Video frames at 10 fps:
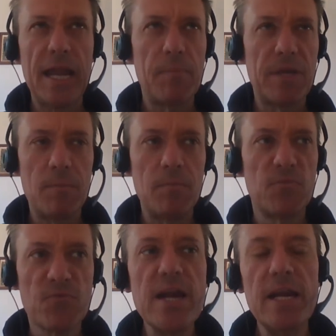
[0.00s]
And then I became
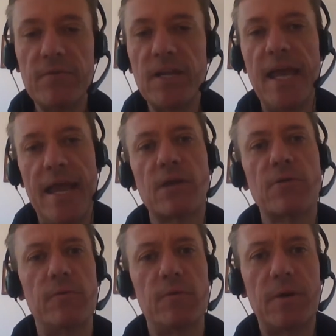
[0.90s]
really, really
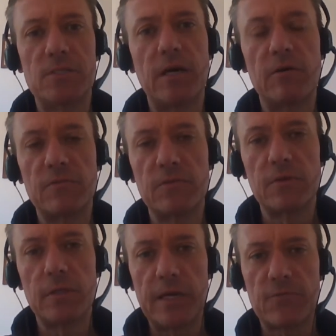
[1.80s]
angry with myself,
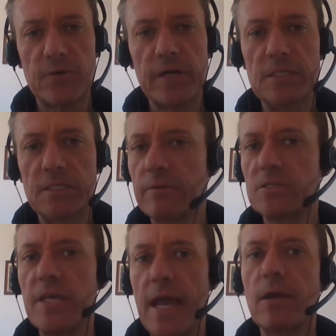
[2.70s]
like really
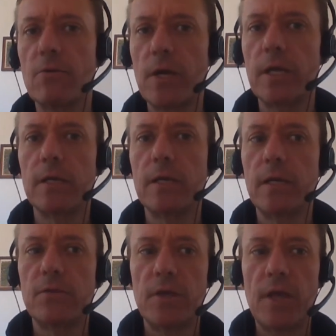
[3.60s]
seriously angry
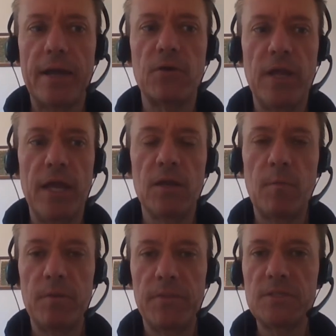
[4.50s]
that I could end
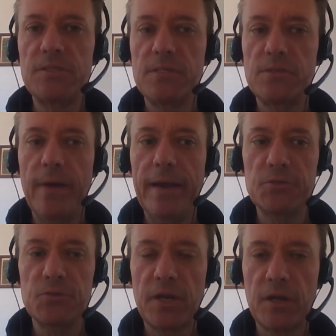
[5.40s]
up in this
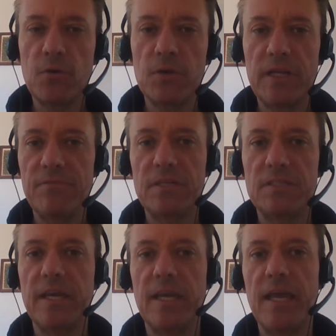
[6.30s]
situation that I couldn't even
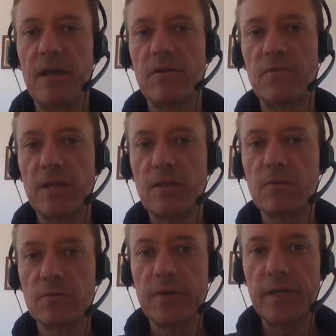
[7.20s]
take care of a
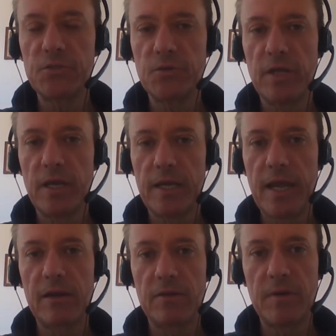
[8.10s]
little creature that I
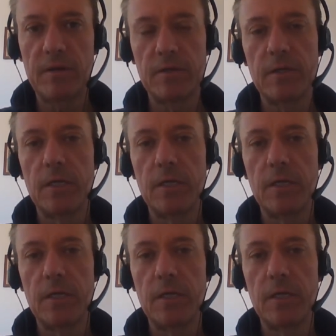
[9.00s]
cared about.